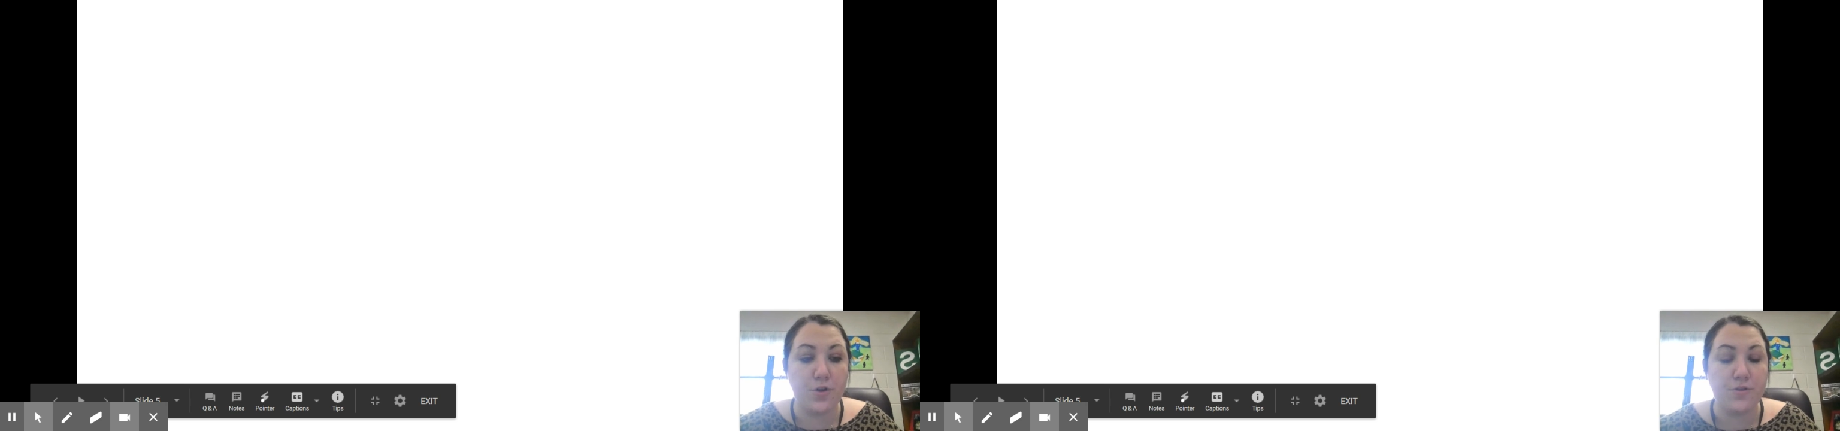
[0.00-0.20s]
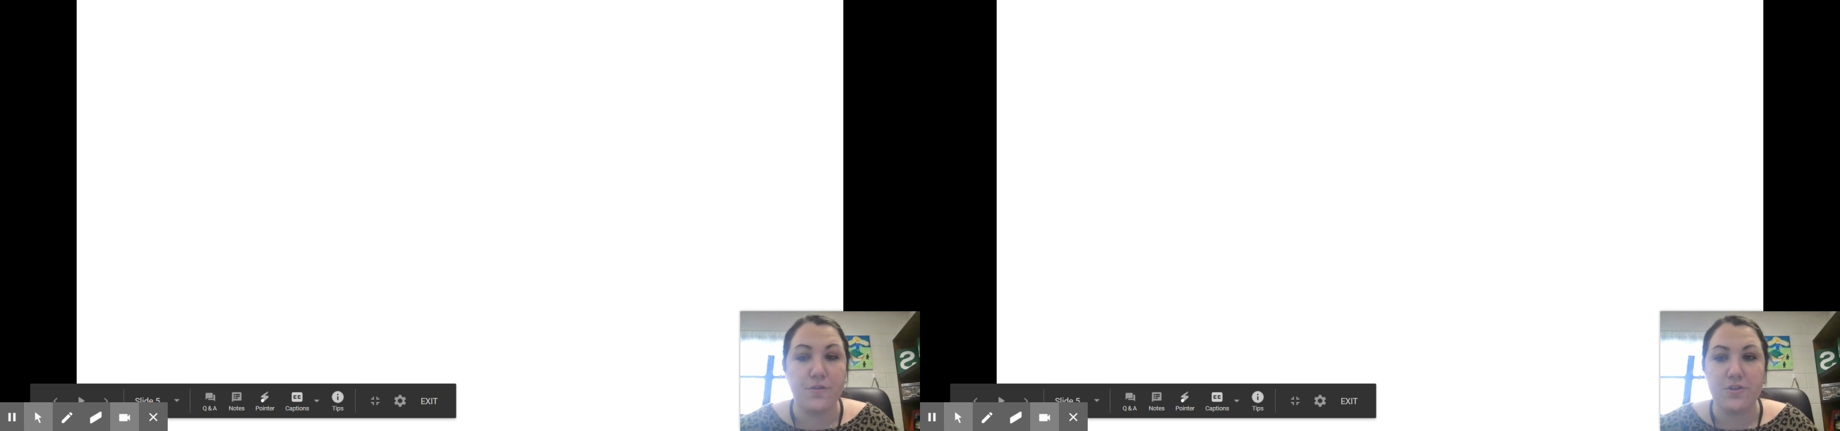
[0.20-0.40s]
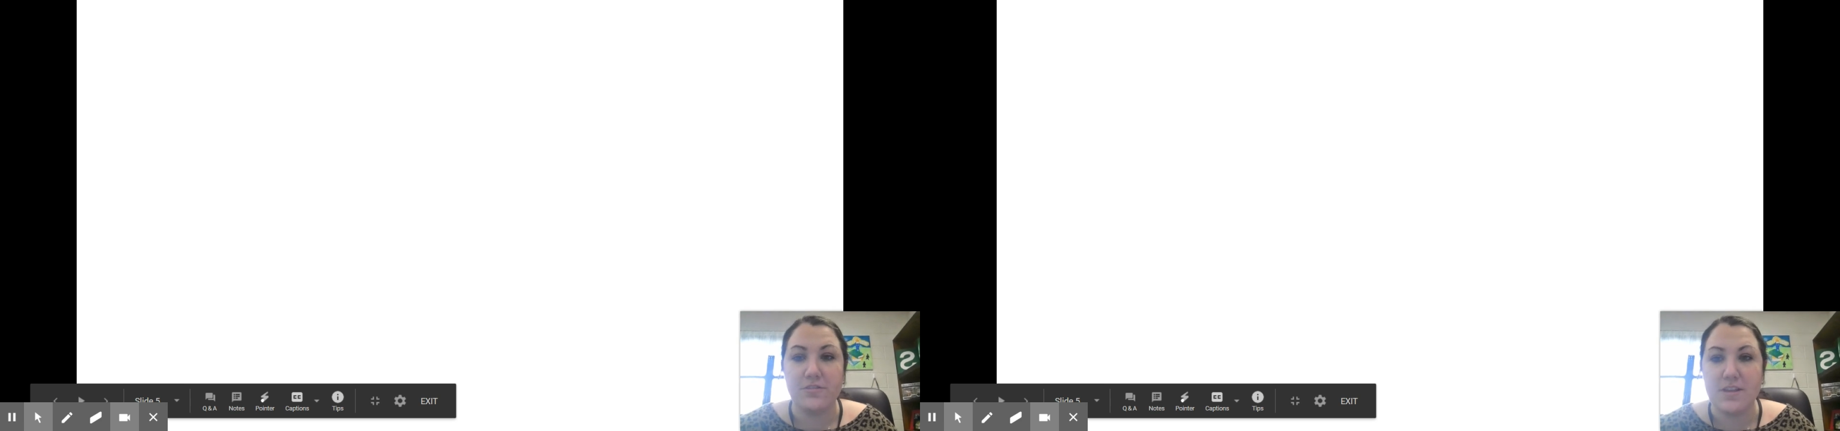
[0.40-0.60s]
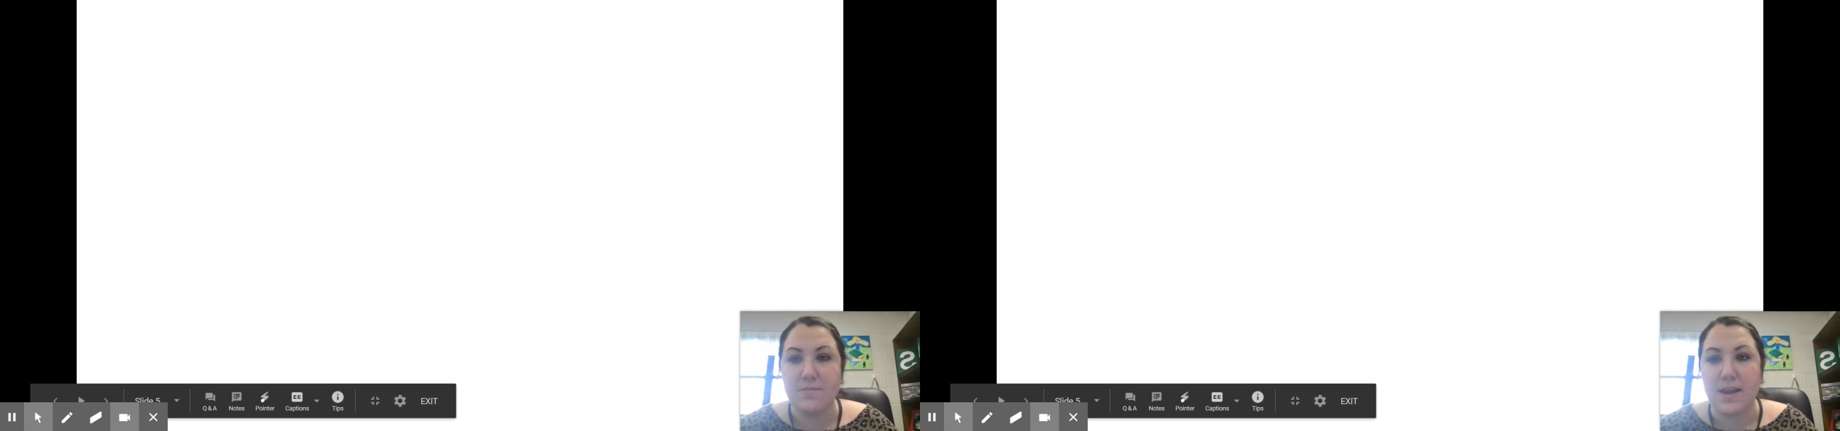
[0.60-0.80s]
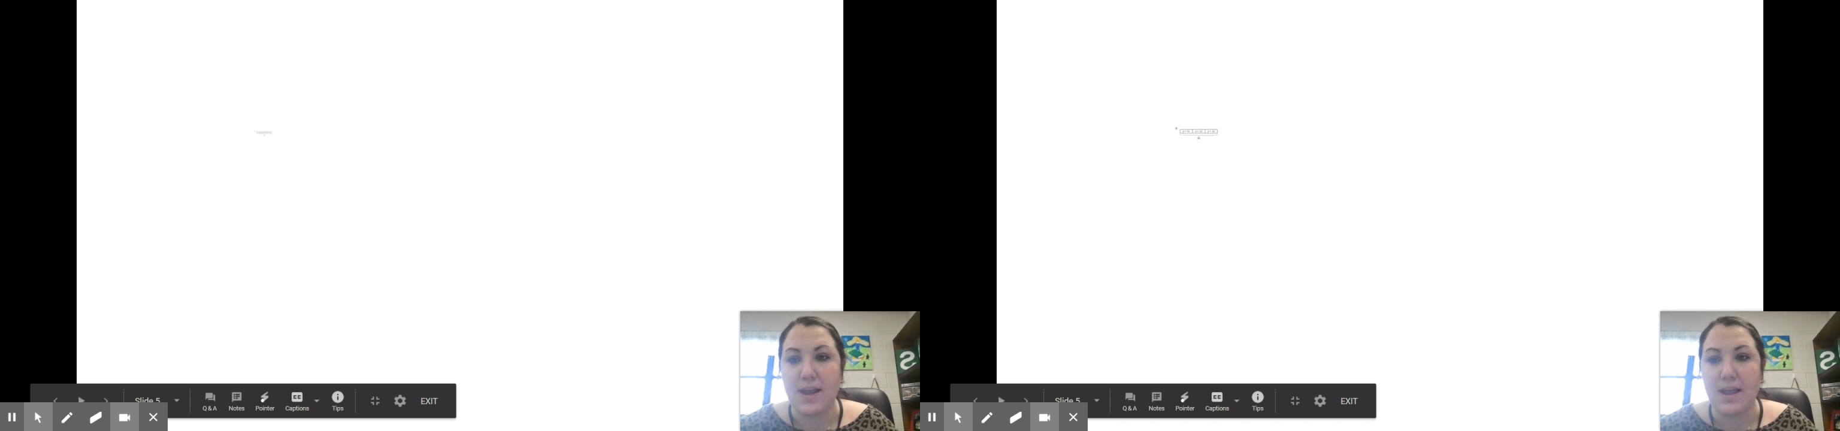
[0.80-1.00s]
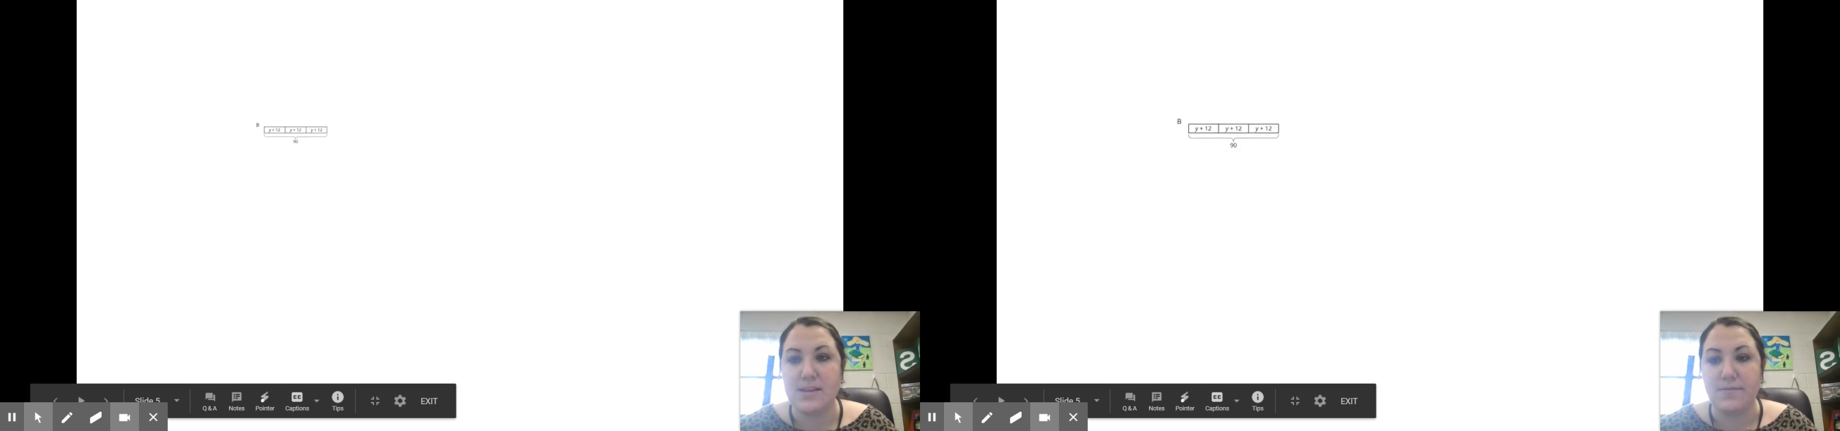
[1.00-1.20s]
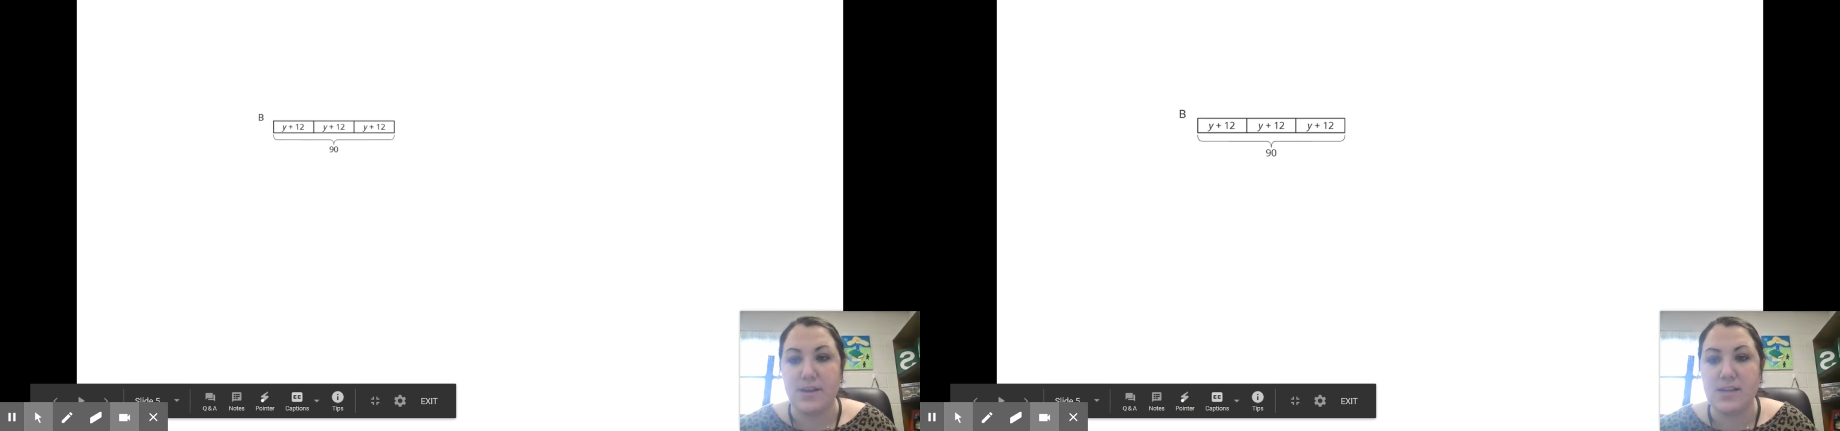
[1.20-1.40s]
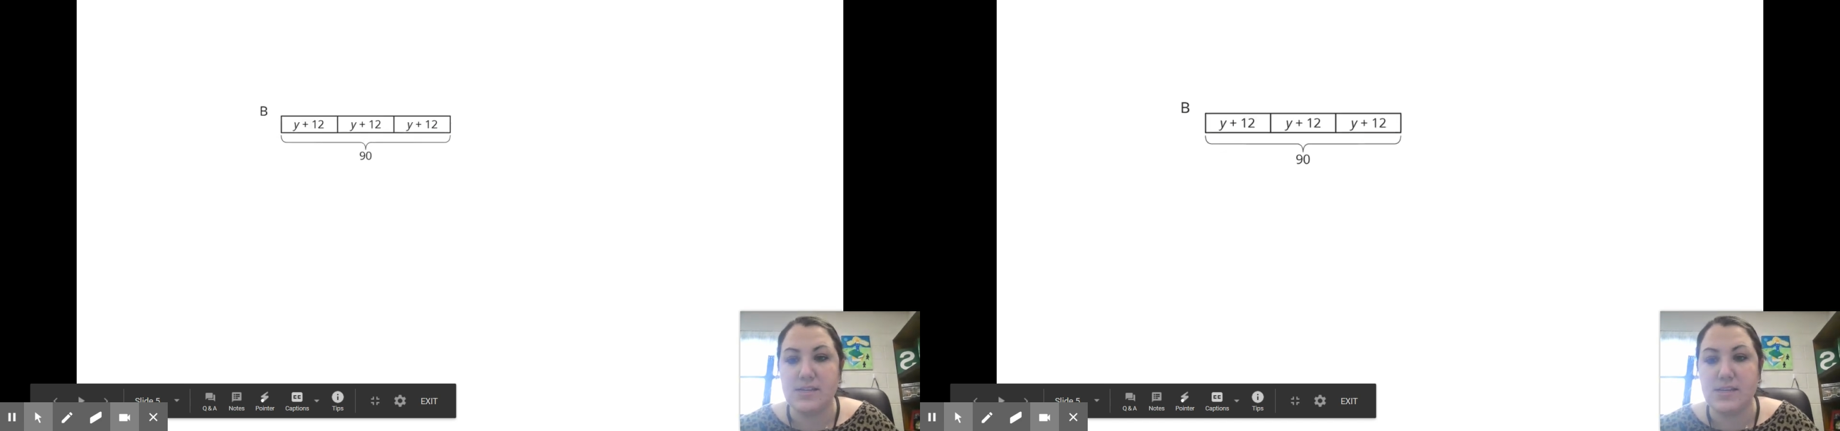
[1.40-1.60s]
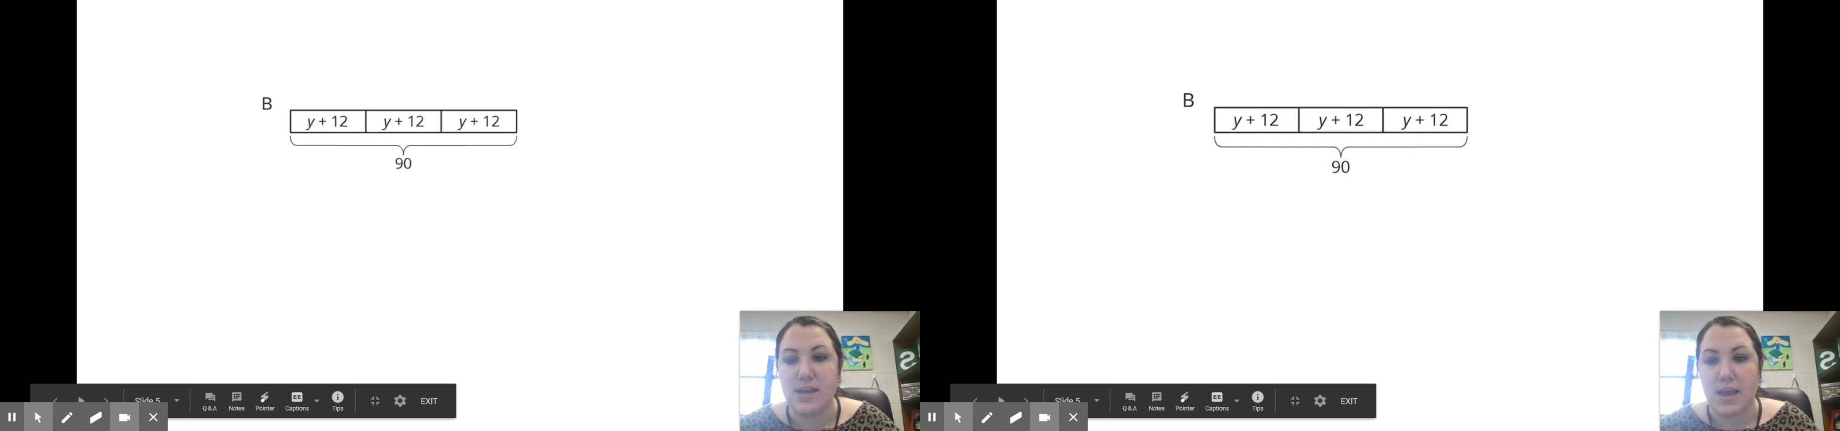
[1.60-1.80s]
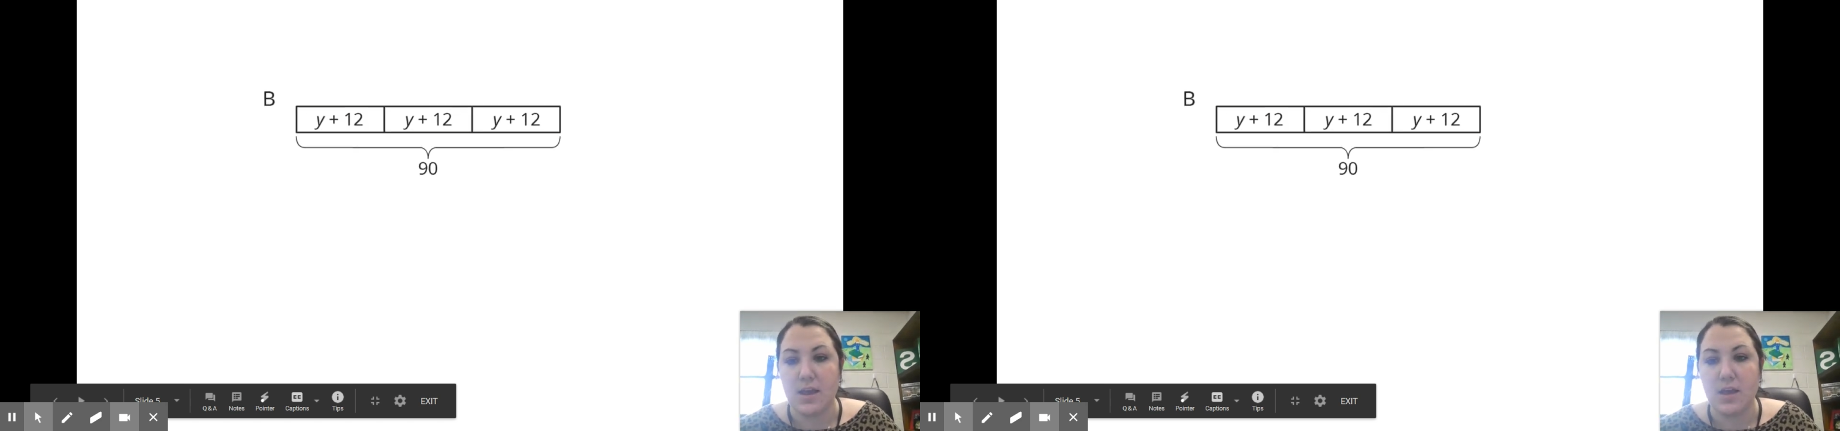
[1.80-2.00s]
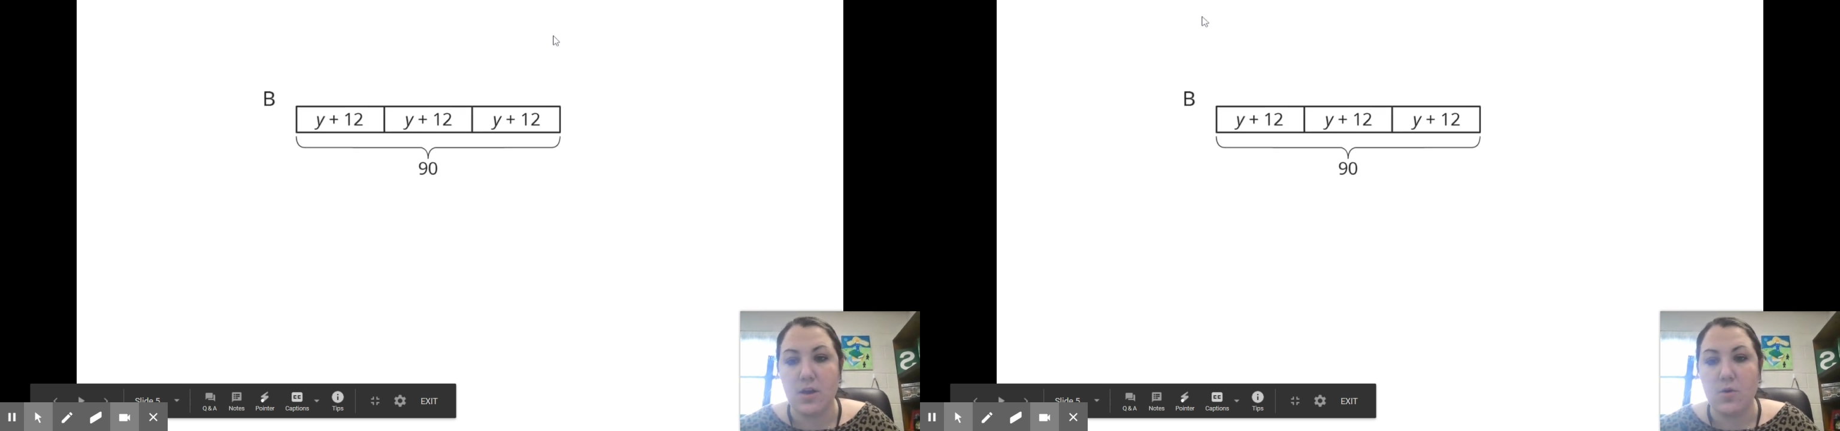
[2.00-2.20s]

For your first and main activity today,